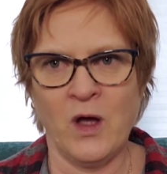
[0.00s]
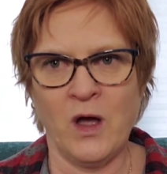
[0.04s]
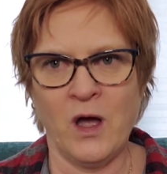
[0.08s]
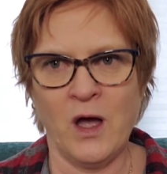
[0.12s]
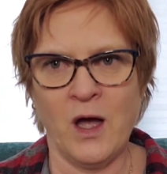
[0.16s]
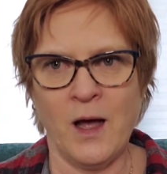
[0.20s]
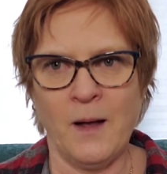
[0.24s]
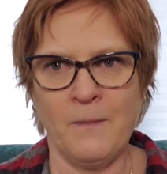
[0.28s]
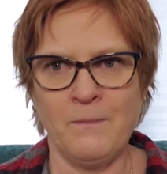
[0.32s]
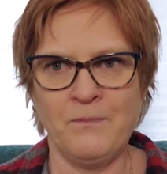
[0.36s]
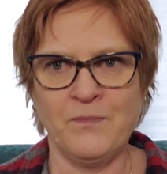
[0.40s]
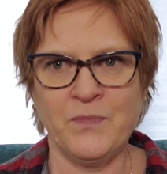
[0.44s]

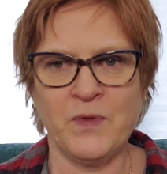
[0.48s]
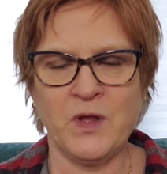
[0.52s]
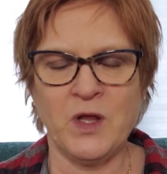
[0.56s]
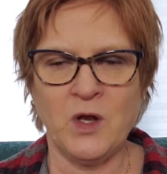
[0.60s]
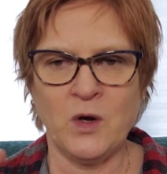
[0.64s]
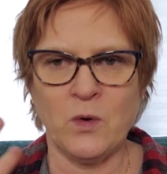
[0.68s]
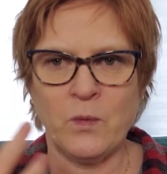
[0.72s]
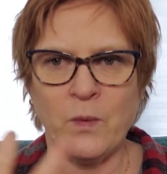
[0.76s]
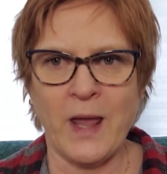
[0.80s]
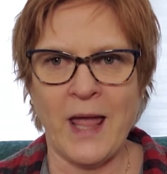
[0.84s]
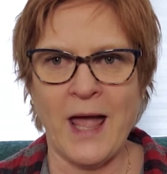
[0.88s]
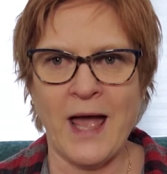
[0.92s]

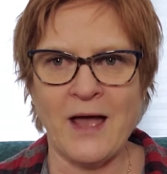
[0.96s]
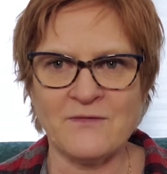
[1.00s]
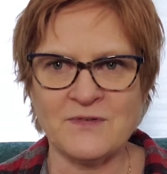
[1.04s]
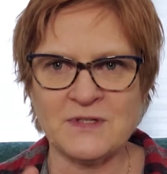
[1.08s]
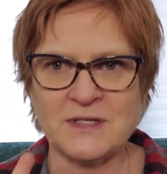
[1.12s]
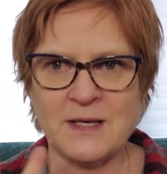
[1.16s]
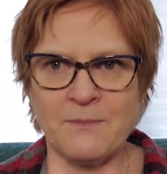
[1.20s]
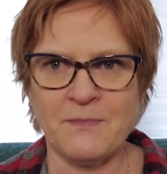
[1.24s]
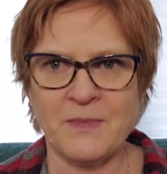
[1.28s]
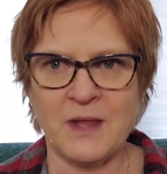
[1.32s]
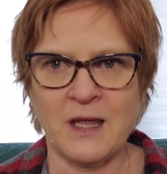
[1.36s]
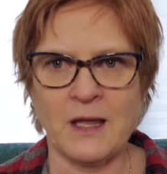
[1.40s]
we have
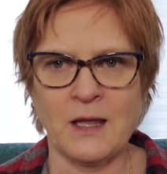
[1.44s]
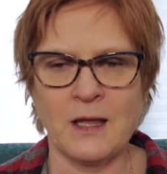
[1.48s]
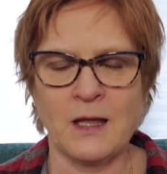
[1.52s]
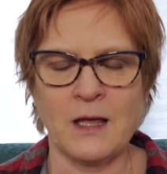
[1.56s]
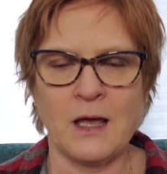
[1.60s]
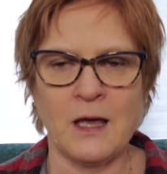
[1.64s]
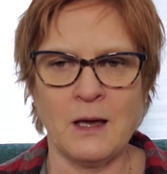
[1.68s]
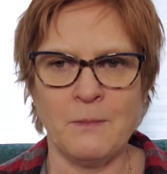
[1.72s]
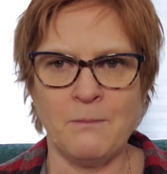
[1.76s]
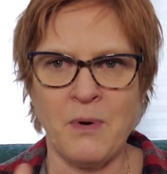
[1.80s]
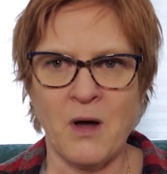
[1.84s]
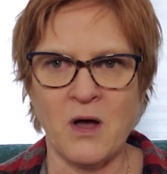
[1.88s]

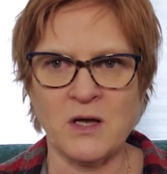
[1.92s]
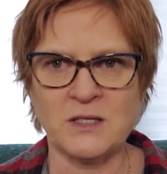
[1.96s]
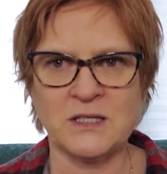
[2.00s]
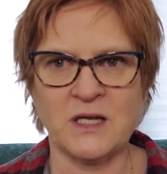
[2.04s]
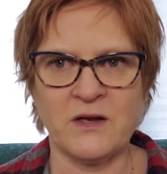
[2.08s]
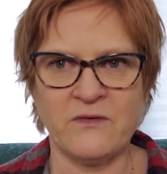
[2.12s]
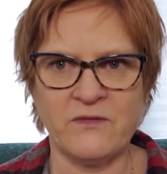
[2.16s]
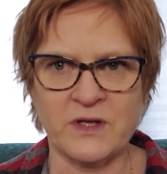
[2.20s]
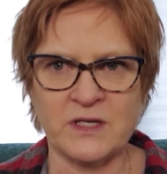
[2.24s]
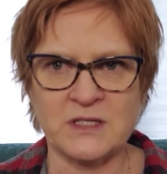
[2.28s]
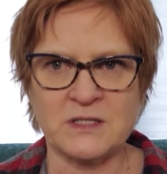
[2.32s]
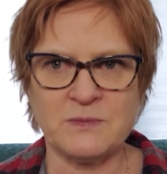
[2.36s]
something, a
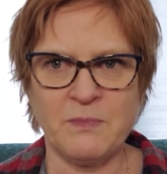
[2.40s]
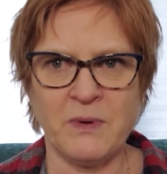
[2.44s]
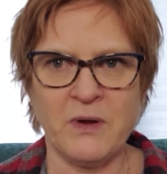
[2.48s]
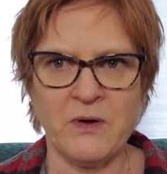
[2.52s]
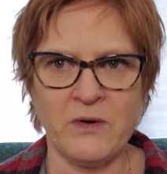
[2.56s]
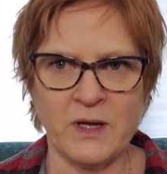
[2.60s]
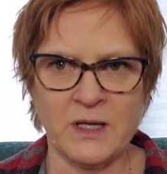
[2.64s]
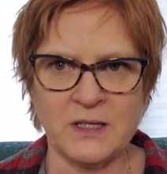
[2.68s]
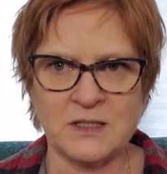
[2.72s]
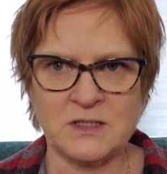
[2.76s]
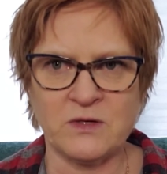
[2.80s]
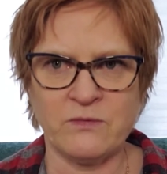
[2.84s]
positive
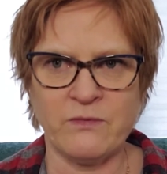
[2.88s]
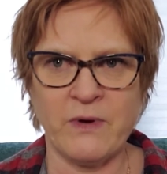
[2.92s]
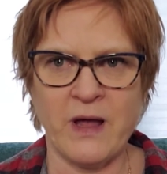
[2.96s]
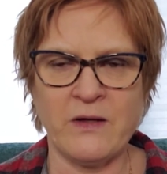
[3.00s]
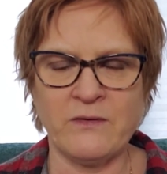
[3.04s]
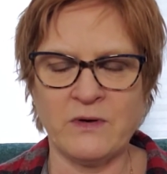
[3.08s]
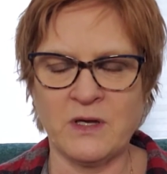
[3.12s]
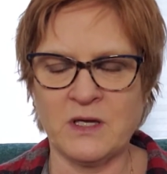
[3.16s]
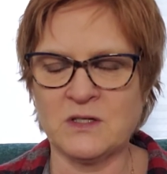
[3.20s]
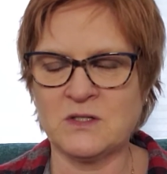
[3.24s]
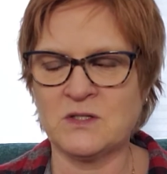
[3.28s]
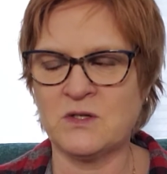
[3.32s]
experience
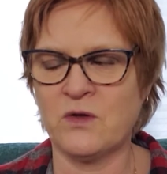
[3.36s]
around it.